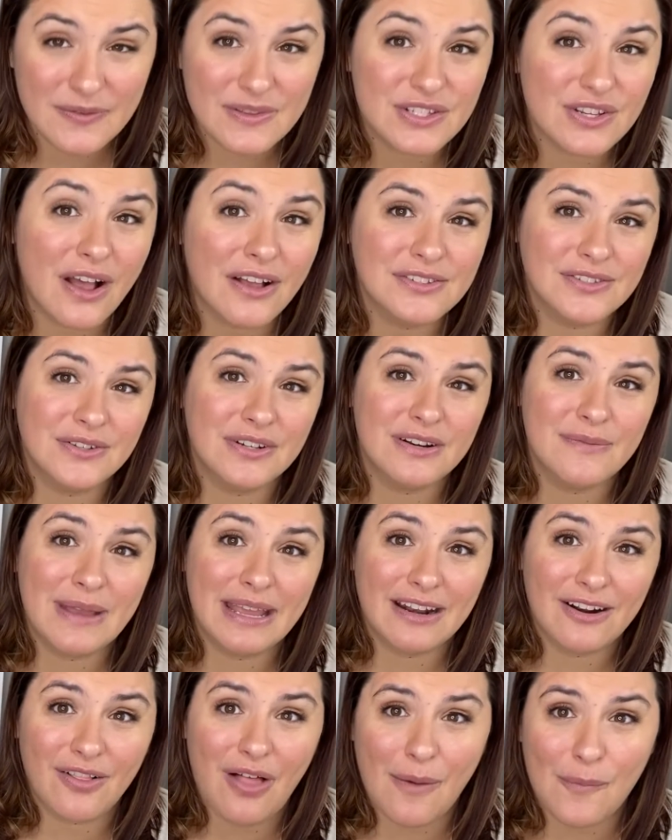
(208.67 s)
It's also going to make
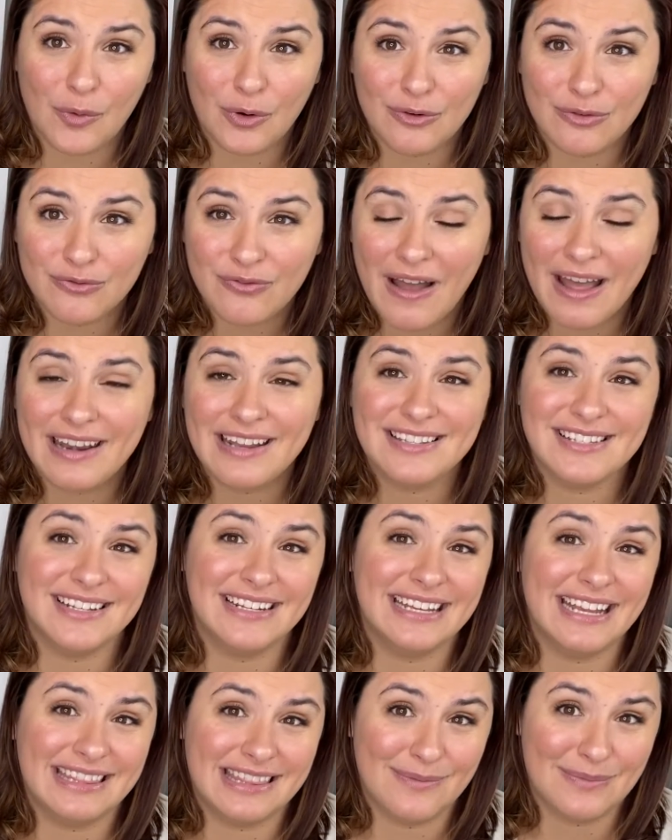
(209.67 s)
it a lot more fun. It's going
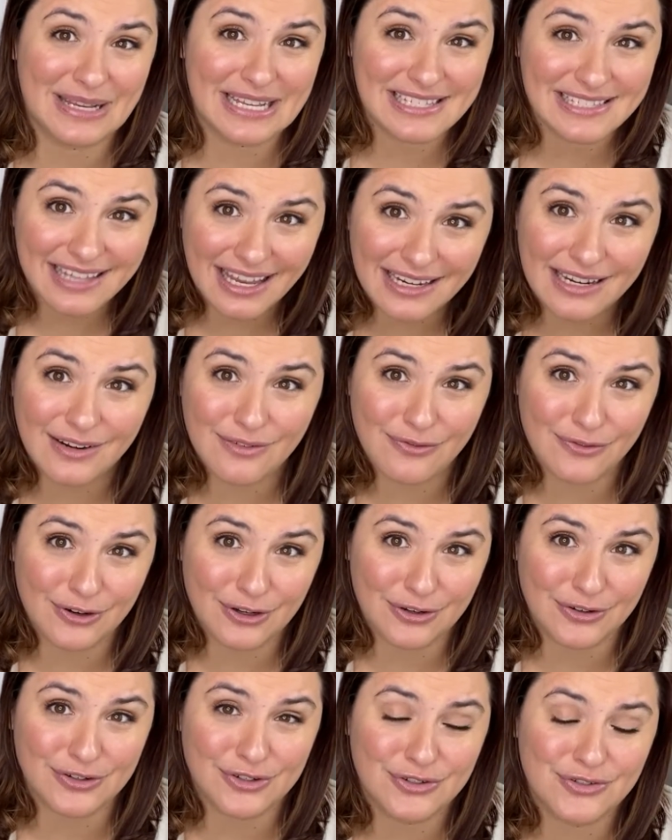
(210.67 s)
to get them excited for
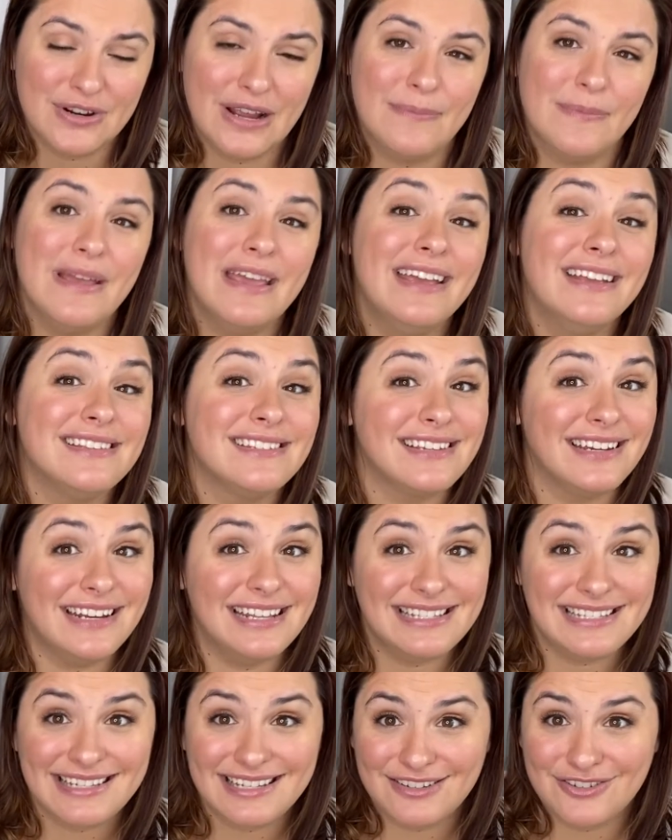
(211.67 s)
your trip. It's going
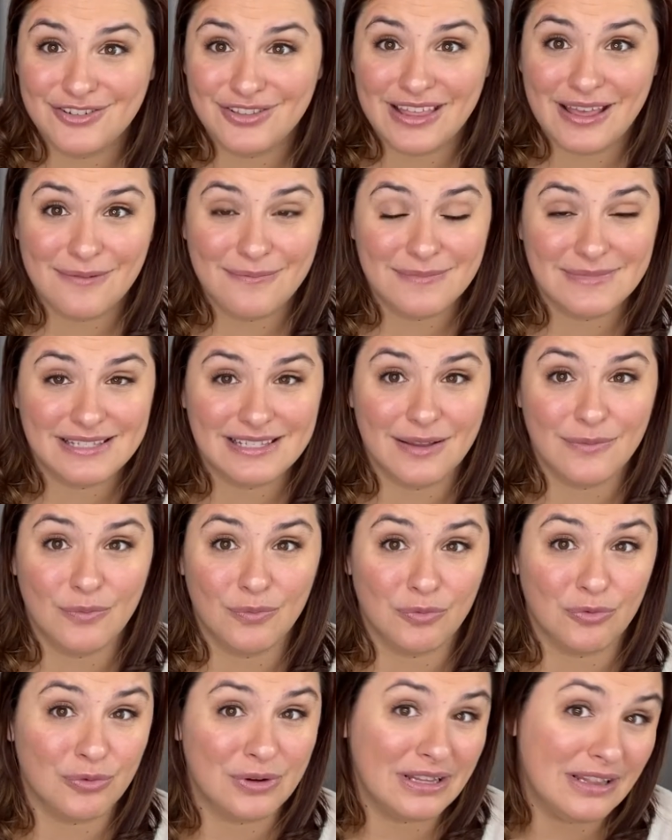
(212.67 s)
to teach them some
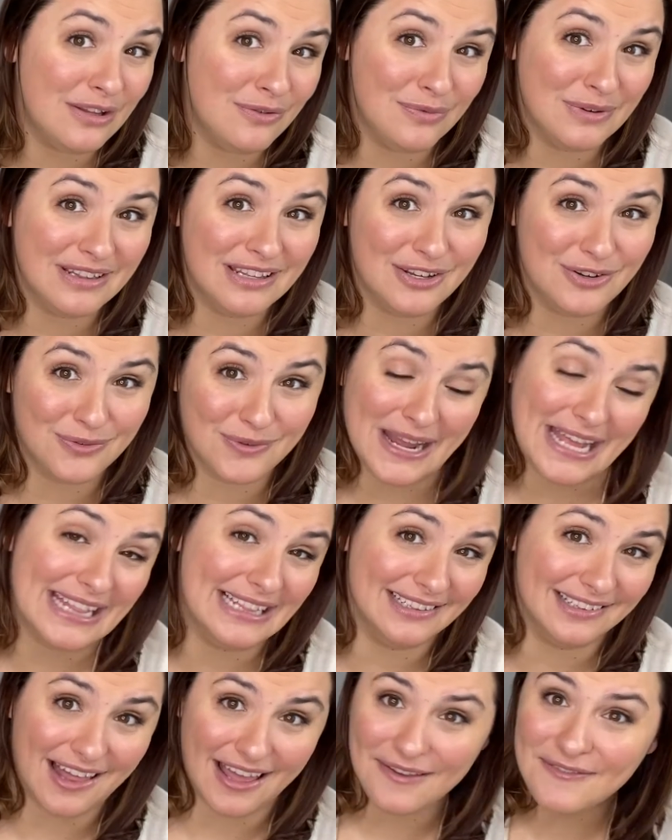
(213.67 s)
really, really
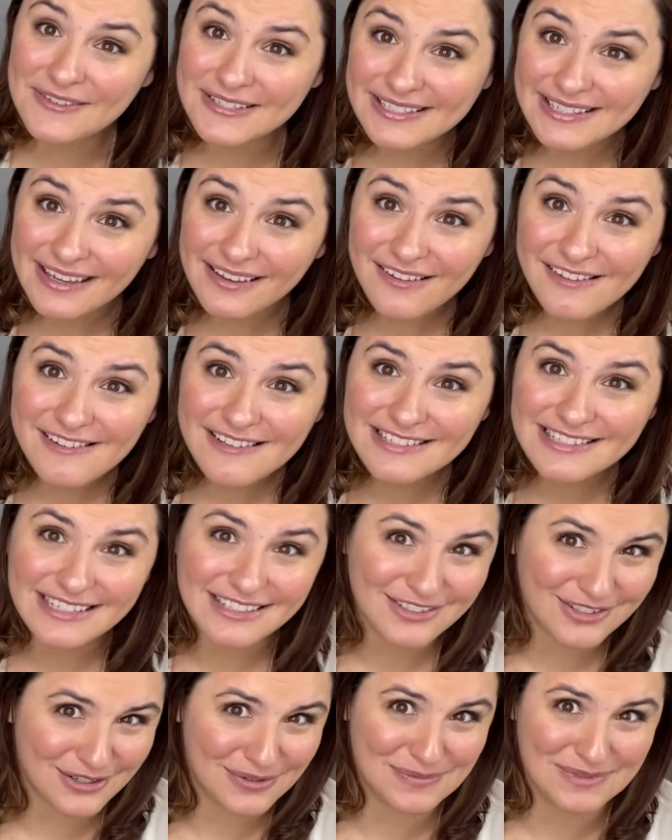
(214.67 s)
great life skills
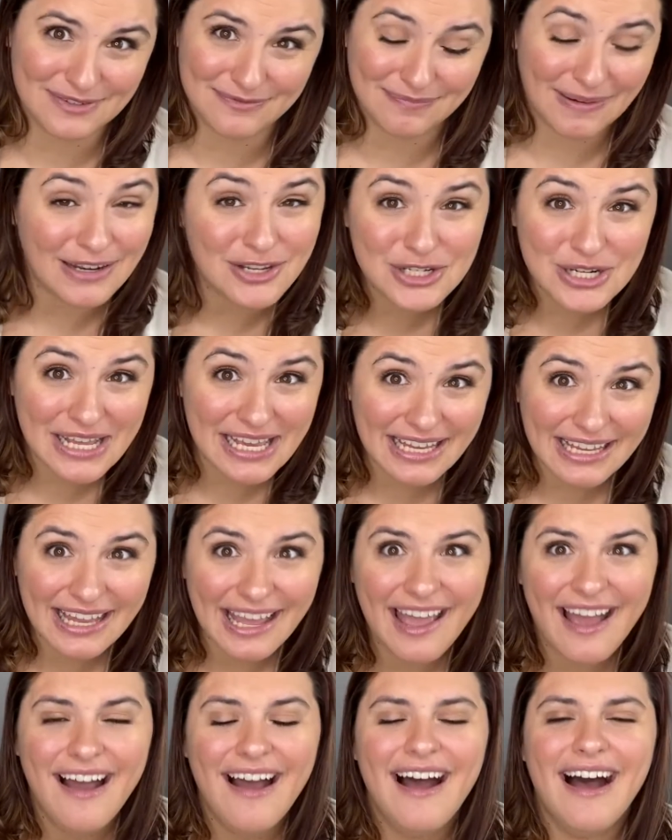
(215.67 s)
in terms of budgeting.
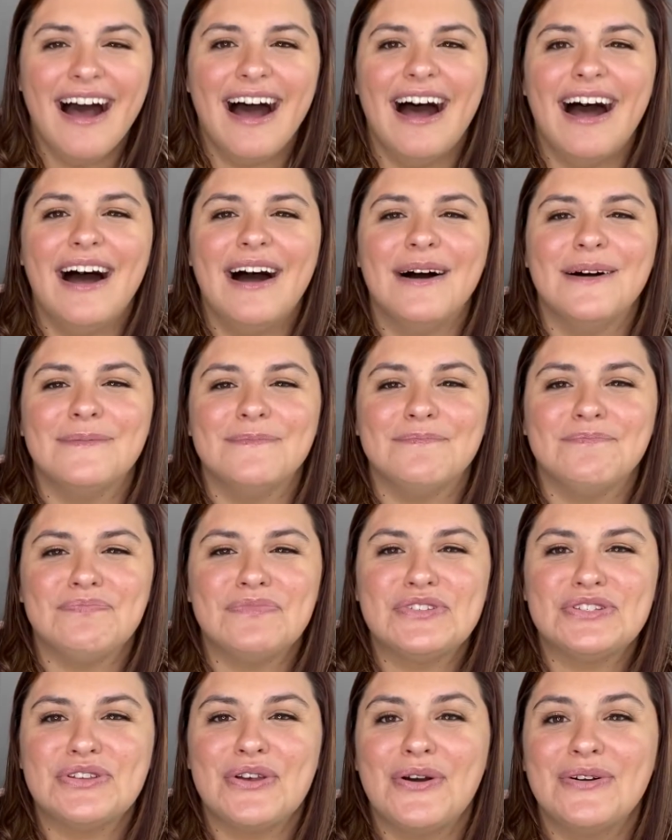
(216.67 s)
Um,
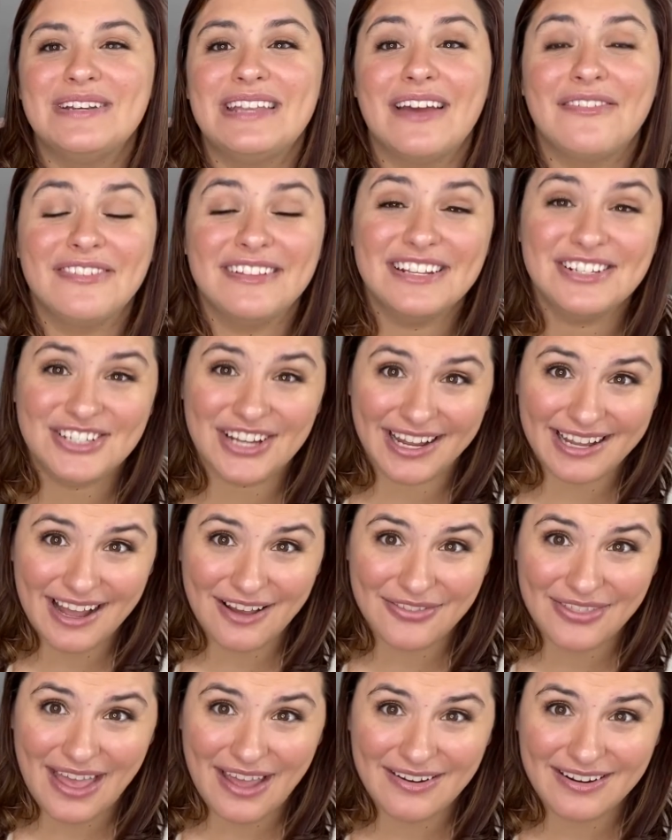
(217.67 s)
so definitely check
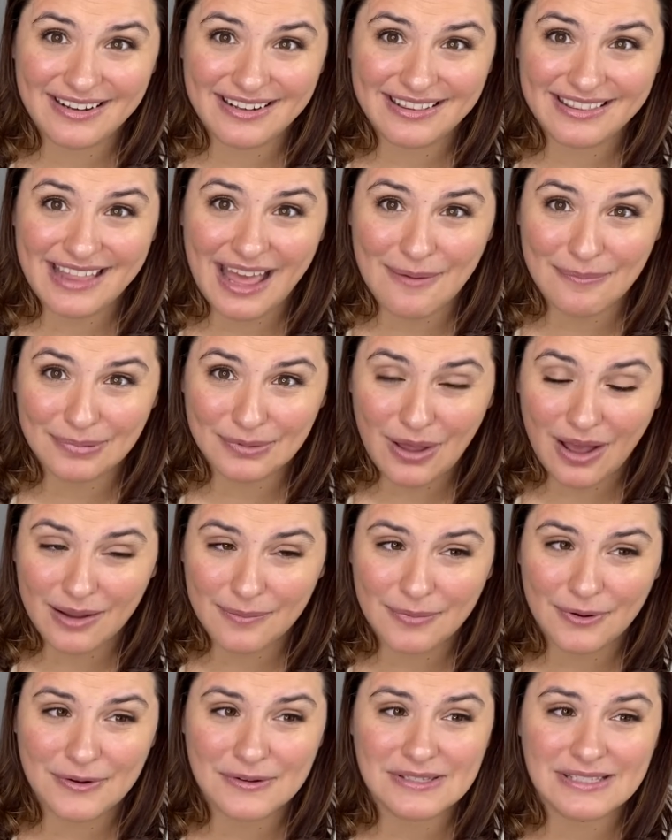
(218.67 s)
out that, that blog
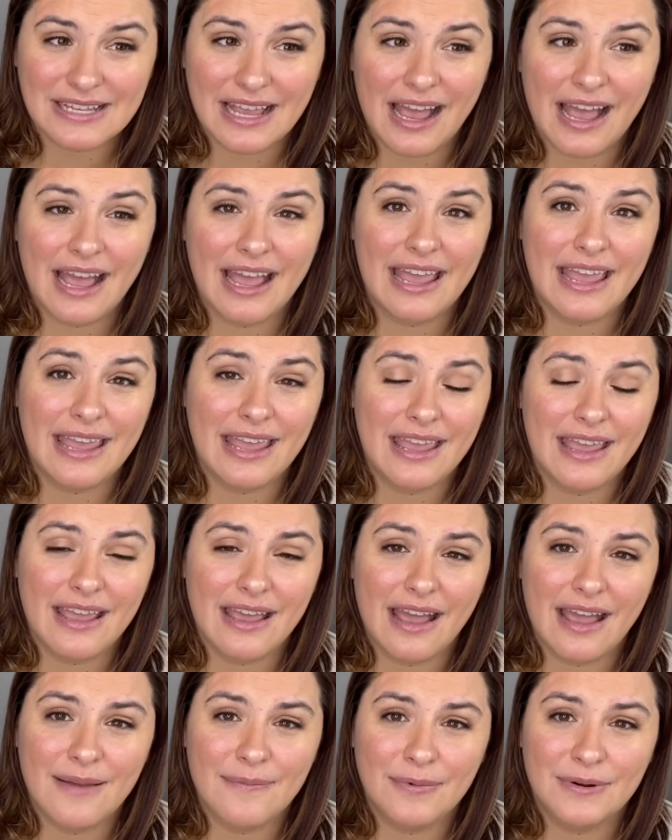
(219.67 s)
post I,
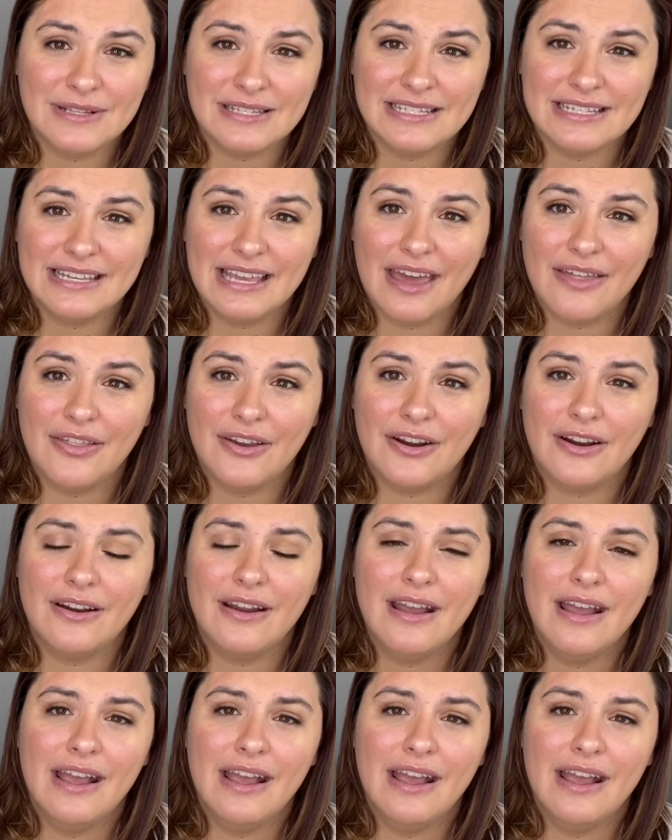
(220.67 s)
I put together.